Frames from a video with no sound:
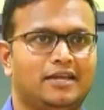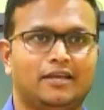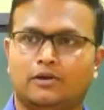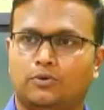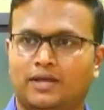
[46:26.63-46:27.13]

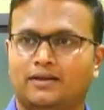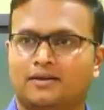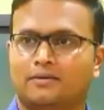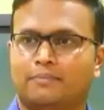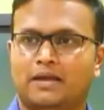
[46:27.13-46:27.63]

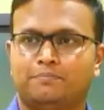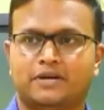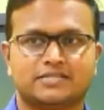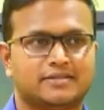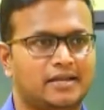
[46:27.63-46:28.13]
including my
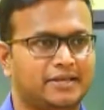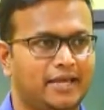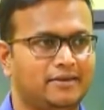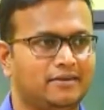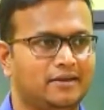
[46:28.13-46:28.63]
personal
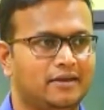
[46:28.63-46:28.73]
gain.